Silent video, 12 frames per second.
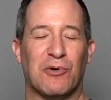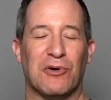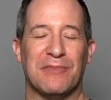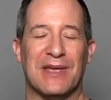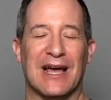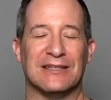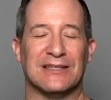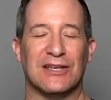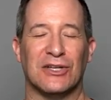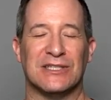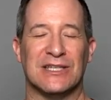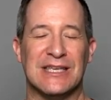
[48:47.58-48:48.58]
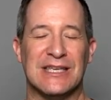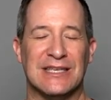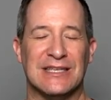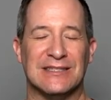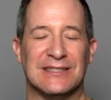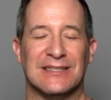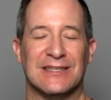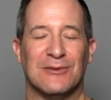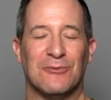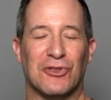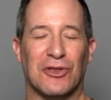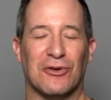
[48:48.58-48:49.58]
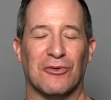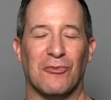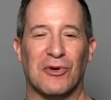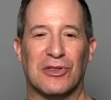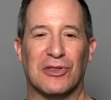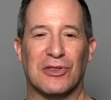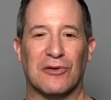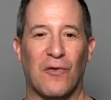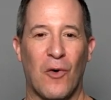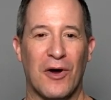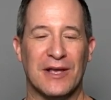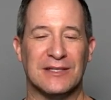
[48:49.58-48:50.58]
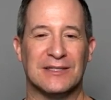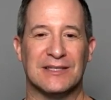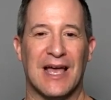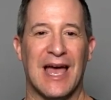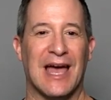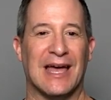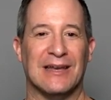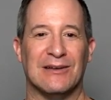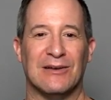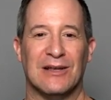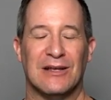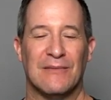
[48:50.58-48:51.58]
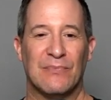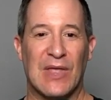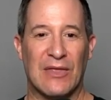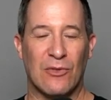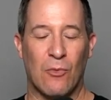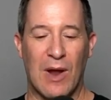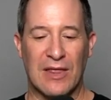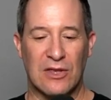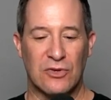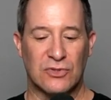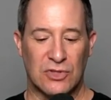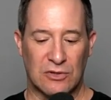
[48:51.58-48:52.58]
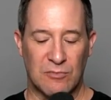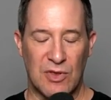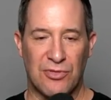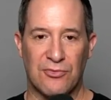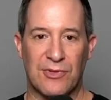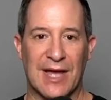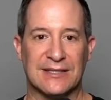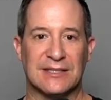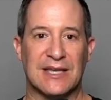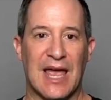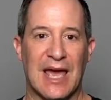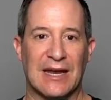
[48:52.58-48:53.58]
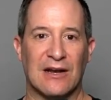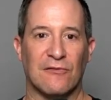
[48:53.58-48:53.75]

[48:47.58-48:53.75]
put me at such ease with your voice and the way that you took me through that scan.